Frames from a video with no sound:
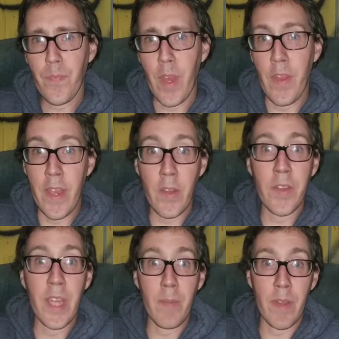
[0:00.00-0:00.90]
Their
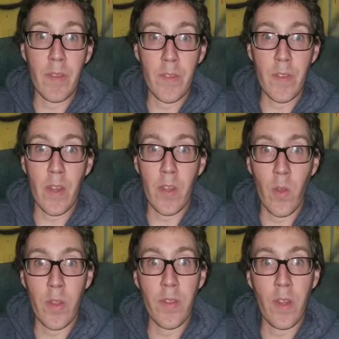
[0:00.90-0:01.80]
demons are
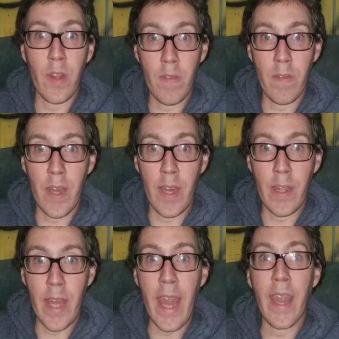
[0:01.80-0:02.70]
going to love that,
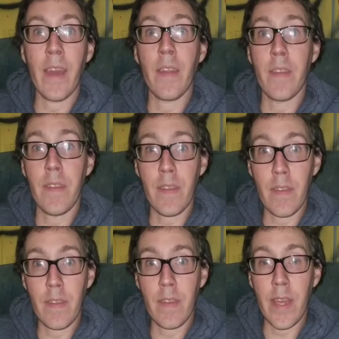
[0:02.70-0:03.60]
and
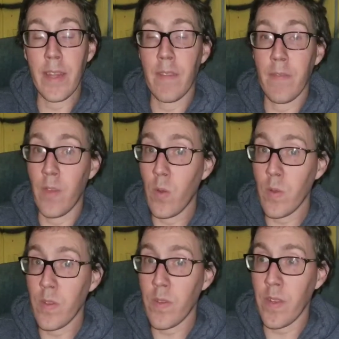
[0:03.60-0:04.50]
it
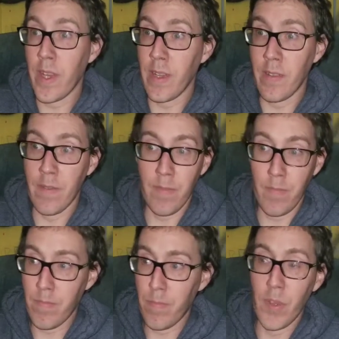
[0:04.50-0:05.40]
invokes and
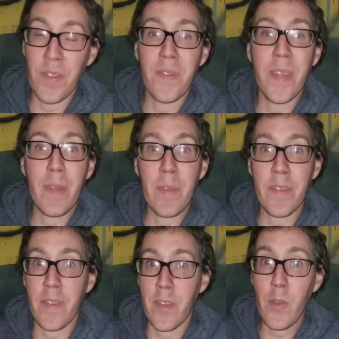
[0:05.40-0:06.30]
puts demons
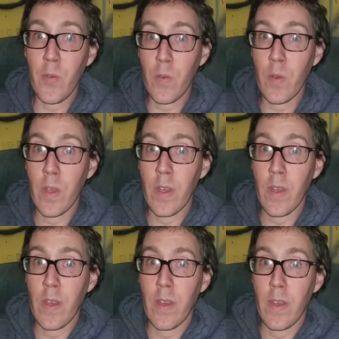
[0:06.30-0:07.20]
in you,
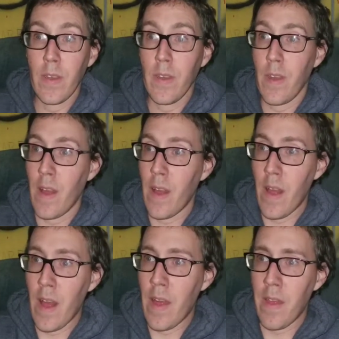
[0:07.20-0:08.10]

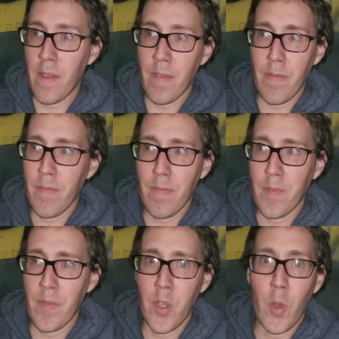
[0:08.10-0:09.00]
and
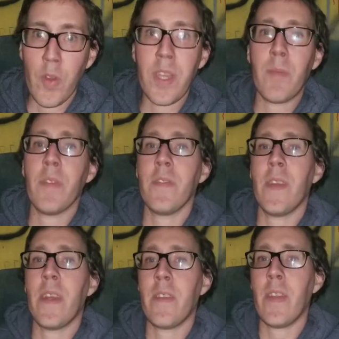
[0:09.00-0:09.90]
your demons
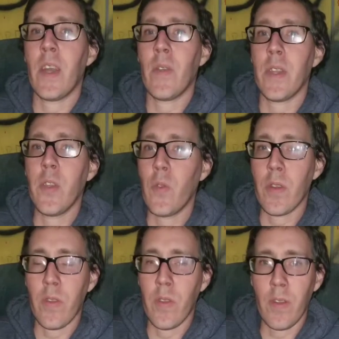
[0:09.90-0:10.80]
that are now in you are
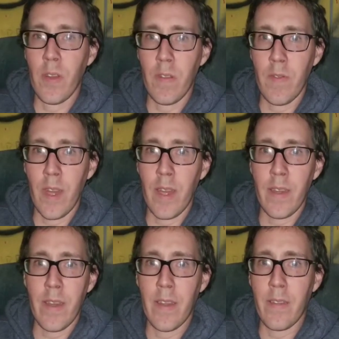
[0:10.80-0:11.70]
going to love that,
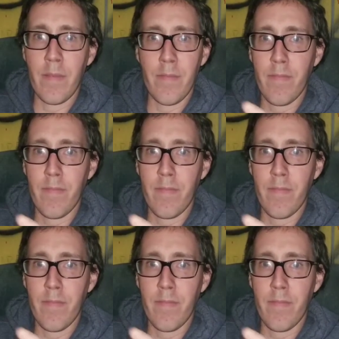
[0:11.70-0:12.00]
and